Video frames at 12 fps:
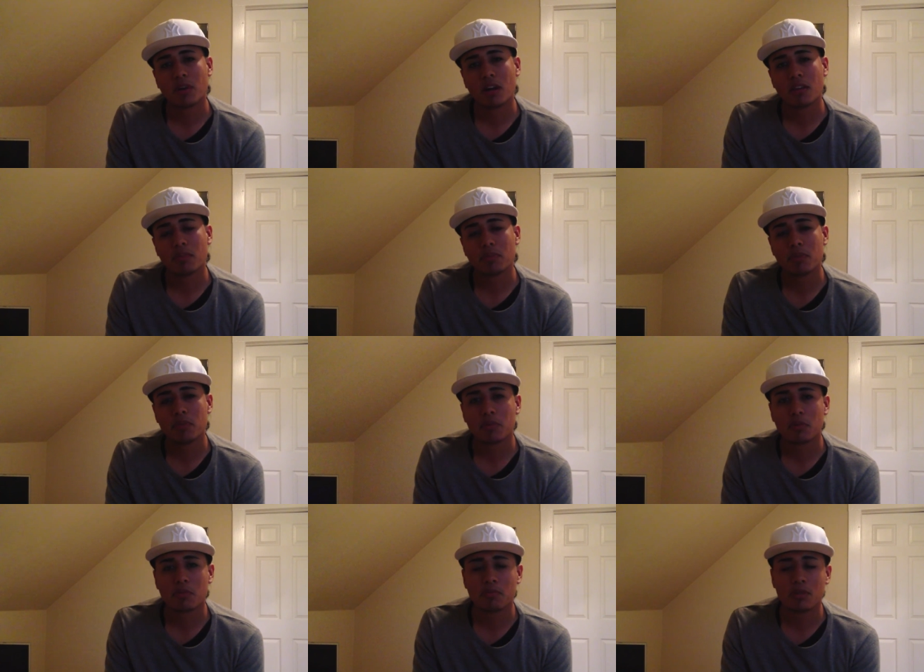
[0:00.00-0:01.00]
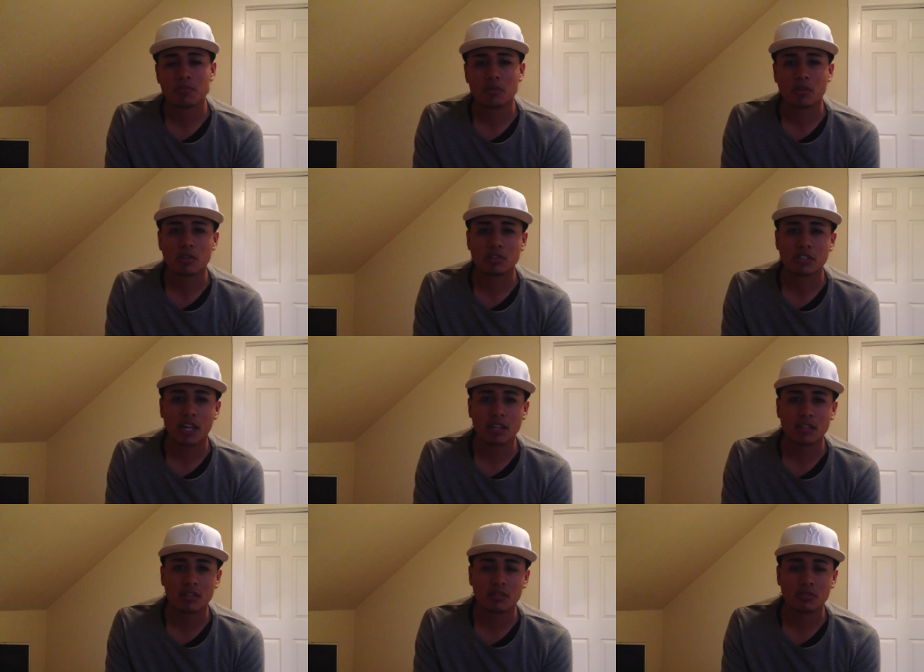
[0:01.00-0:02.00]
other people will be more
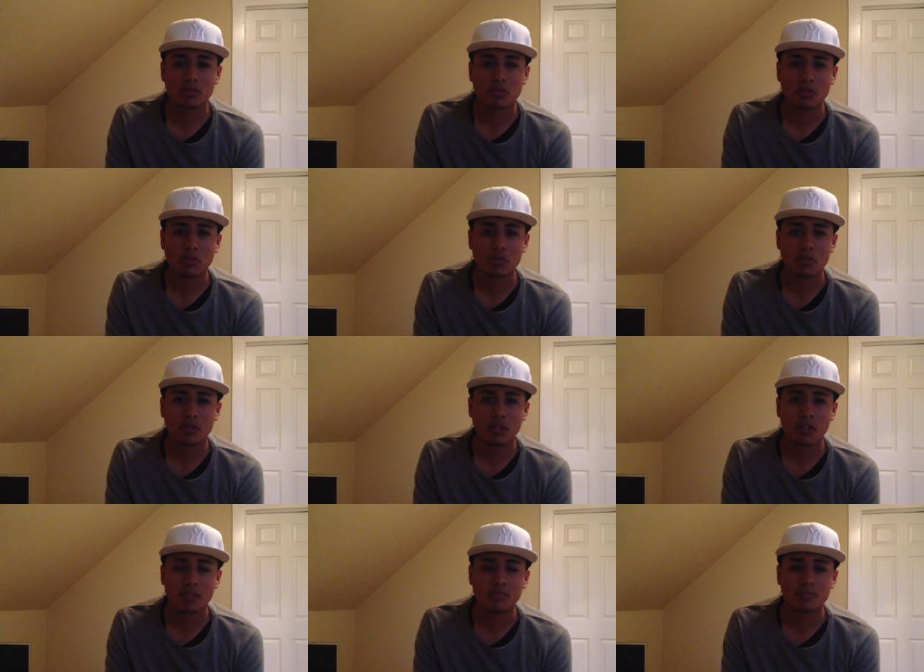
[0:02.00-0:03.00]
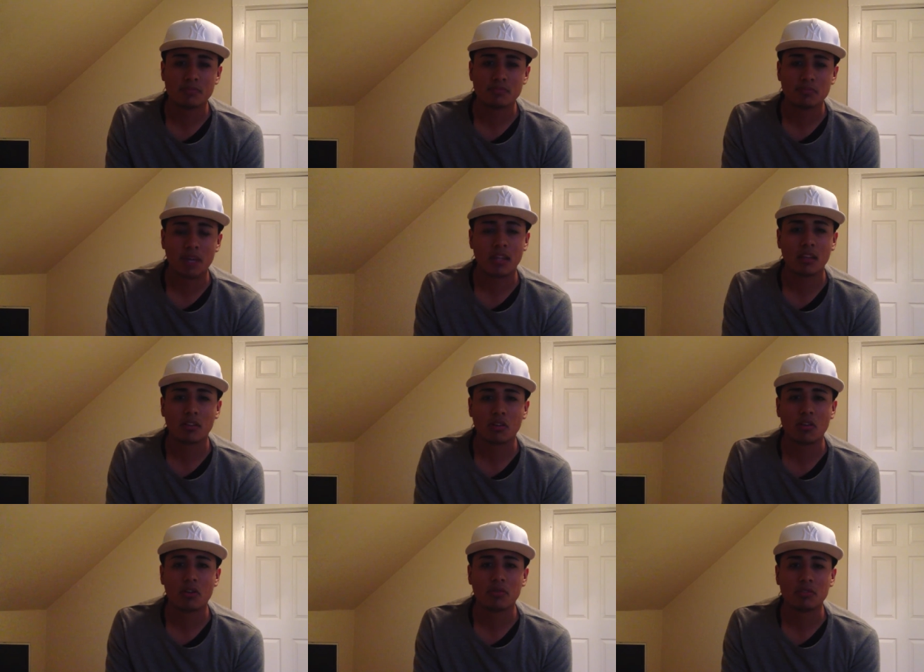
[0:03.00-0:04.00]
attracted to you by the
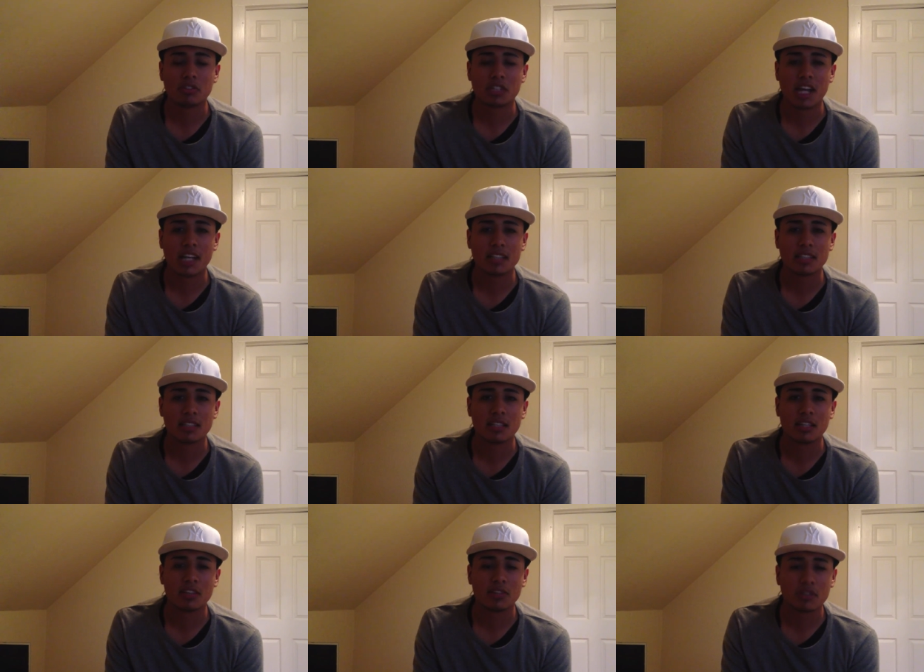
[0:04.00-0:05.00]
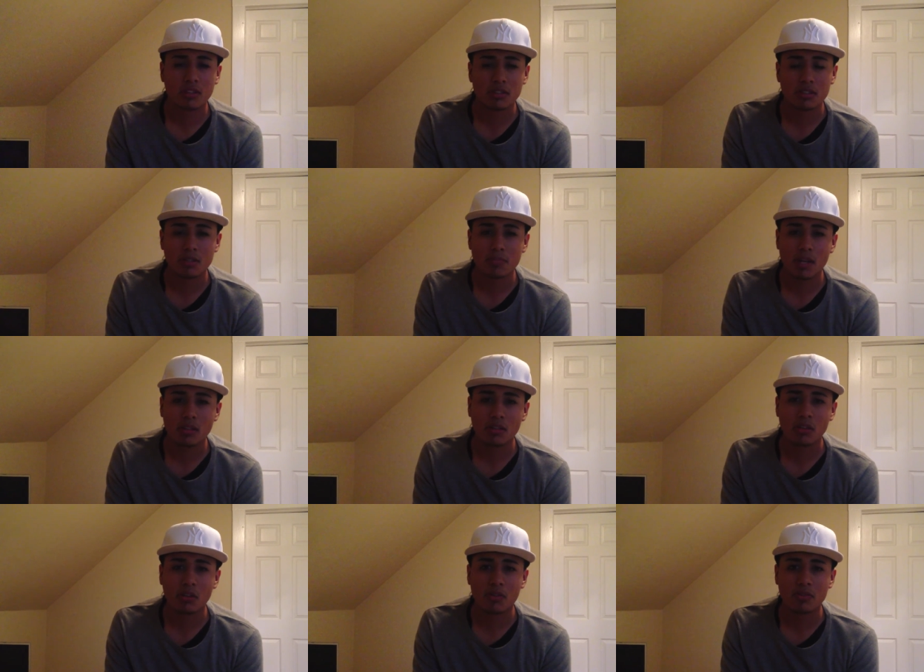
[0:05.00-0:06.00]
law of attraction, and you can learn about the
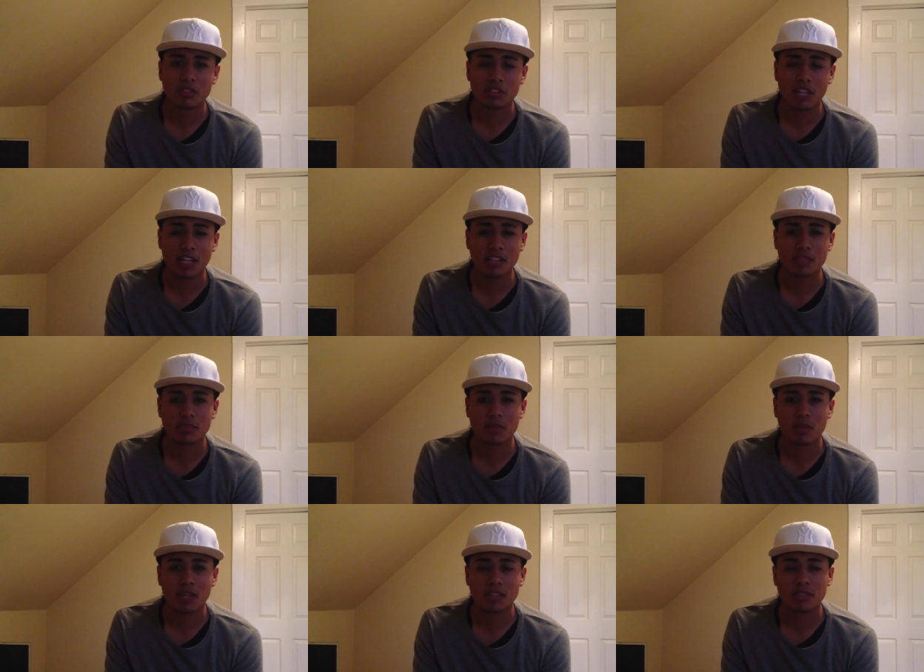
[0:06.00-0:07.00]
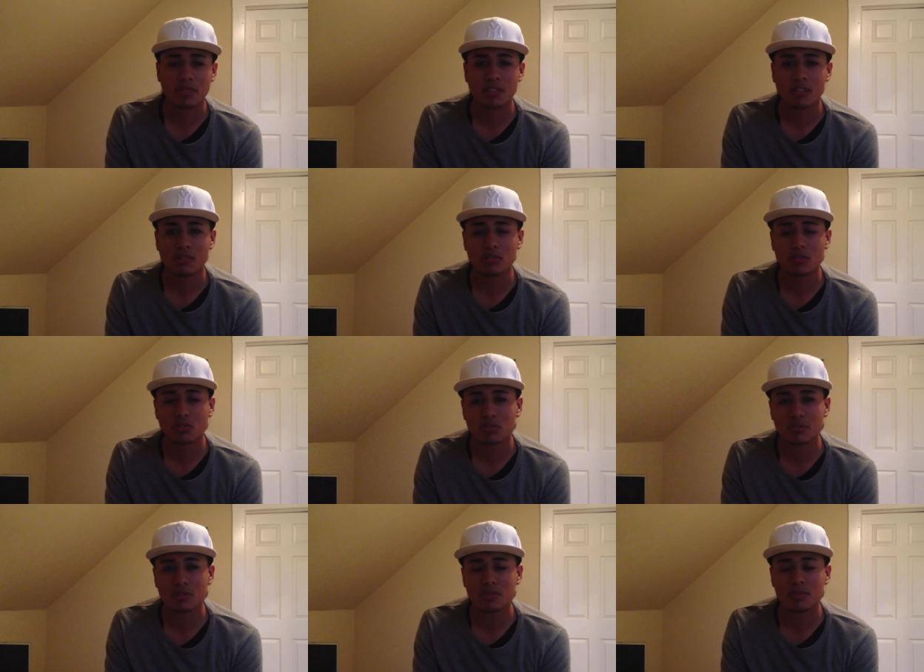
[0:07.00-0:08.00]
law of attraction by watching videos on
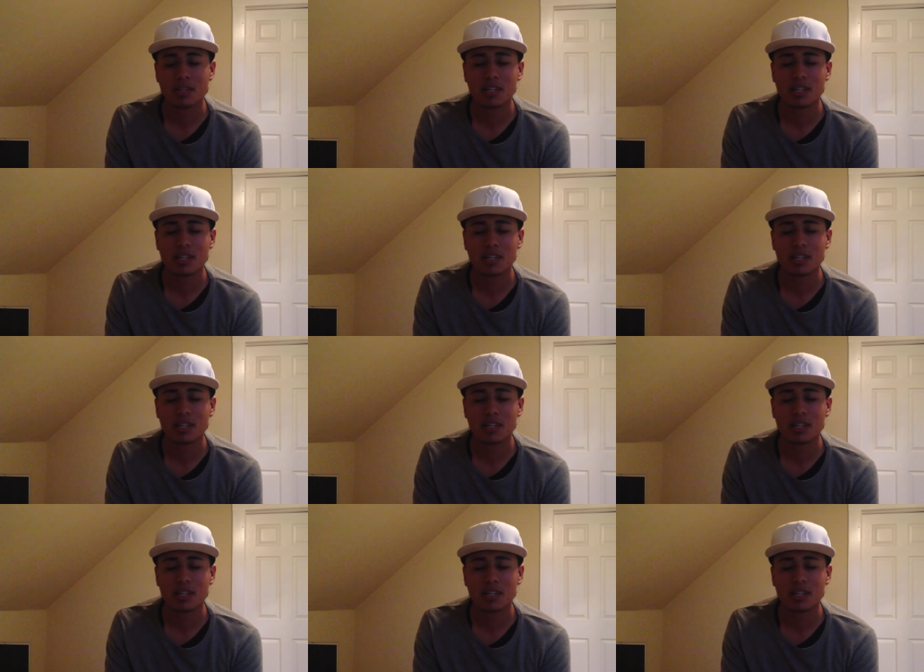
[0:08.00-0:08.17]
YouTube